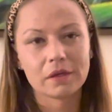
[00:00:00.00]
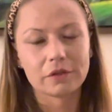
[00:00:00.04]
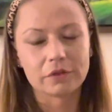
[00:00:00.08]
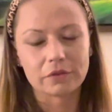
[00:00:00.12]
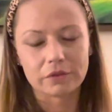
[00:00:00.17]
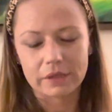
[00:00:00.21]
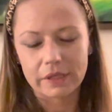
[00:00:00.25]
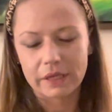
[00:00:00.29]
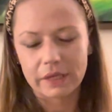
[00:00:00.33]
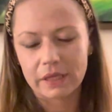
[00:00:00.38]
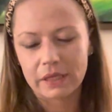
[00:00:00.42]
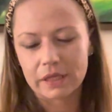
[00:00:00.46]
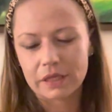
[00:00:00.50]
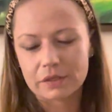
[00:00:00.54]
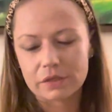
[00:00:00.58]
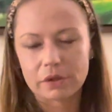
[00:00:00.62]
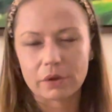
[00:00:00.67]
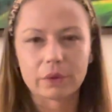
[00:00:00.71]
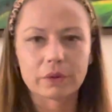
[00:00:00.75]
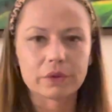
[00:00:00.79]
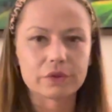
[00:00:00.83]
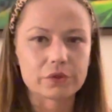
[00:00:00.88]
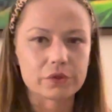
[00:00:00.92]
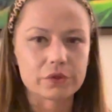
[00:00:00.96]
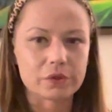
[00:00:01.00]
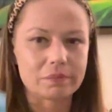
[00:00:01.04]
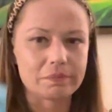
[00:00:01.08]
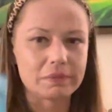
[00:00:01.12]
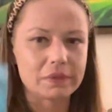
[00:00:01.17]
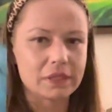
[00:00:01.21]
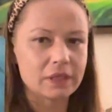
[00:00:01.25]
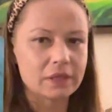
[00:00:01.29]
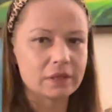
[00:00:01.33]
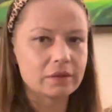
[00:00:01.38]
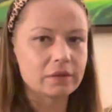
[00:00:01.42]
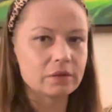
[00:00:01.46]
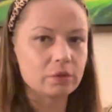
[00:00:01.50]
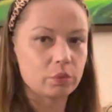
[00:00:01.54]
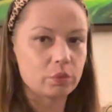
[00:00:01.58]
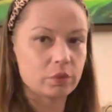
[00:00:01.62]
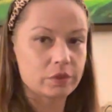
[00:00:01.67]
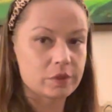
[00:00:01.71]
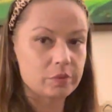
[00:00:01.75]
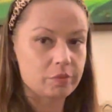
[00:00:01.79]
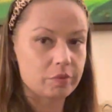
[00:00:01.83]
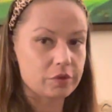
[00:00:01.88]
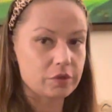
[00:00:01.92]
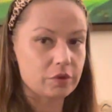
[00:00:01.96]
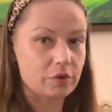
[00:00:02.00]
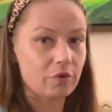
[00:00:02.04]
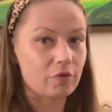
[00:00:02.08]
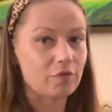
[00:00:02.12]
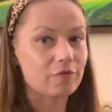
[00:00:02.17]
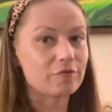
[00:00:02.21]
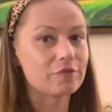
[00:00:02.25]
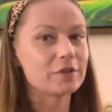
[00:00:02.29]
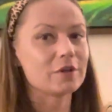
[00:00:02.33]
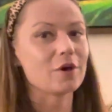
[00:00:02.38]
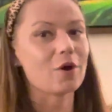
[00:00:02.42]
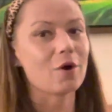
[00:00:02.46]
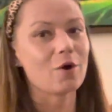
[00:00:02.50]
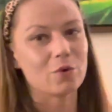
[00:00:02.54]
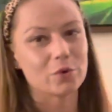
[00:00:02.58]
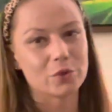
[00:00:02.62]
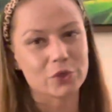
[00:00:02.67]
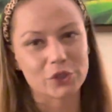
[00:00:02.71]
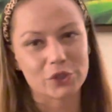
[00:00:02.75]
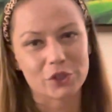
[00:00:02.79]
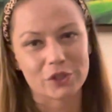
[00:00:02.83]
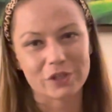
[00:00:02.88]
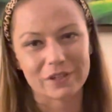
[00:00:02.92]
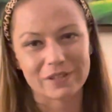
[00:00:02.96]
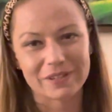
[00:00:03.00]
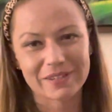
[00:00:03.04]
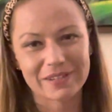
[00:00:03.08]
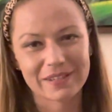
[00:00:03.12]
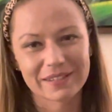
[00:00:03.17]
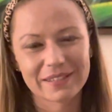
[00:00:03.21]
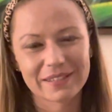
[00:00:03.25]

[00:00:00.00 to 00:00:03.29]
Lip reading: Today it's going to be the Whispers of the Ocean.